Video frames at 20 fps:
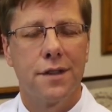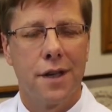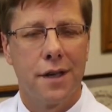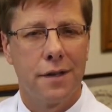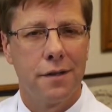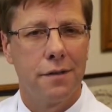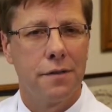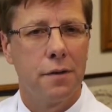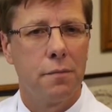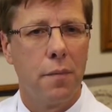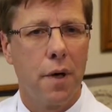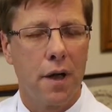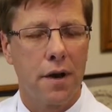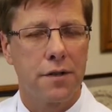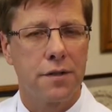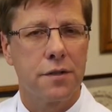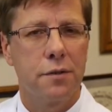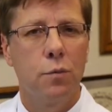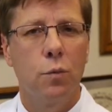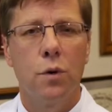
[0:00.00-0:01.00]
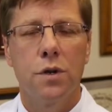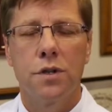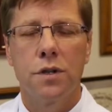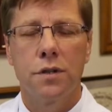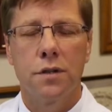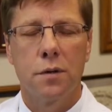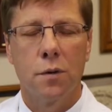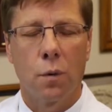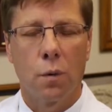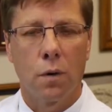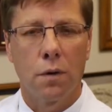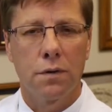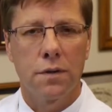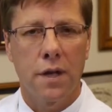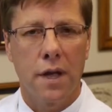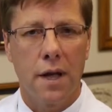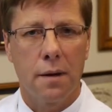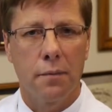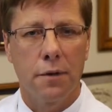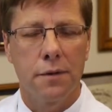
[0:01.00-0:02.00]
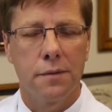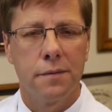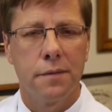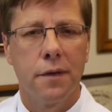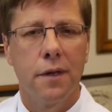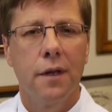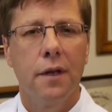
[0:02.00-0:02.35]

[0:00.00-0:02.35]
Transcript: taking the medicine, which is an oral tablet,